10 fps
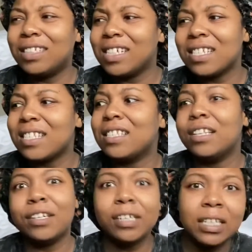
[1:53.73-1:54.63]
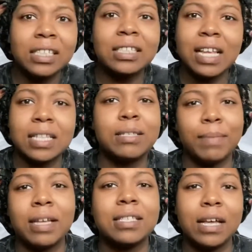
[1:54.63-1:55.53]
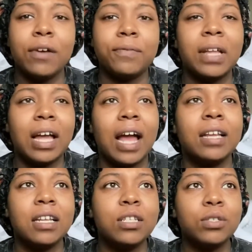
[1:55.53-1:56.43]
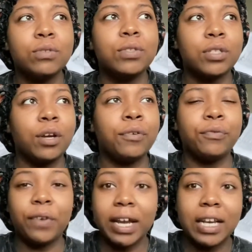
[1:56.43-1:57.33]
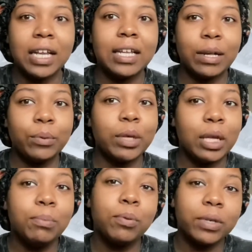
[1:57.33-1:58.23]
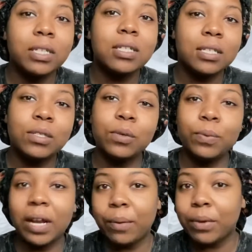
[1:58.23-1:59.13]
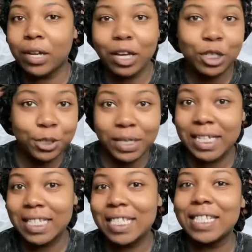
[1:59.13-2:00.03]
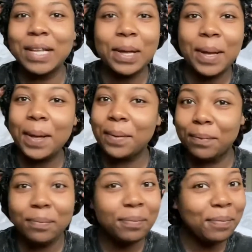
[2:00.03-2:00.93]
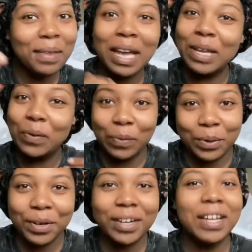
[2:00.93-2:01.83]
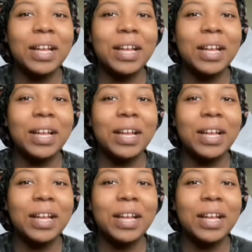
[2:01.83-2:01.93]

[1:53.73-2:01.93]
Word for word: just literally said to myself that I need to start writing down key points to what I want to address in order,